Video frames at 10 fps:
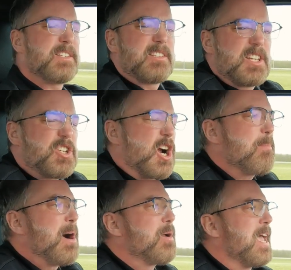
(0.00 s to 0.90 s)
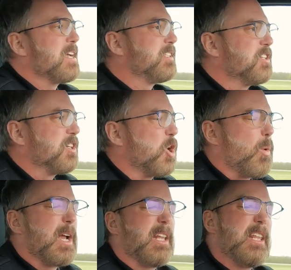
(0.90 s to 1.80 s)
the turbo kicks in so
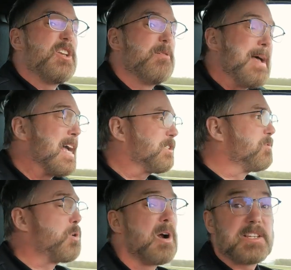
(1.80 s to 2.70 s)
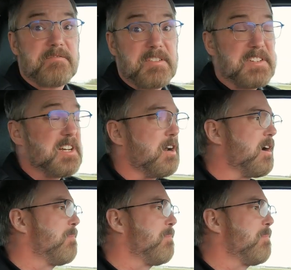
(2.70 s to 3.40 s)
quickly that your maximum torque's at 1500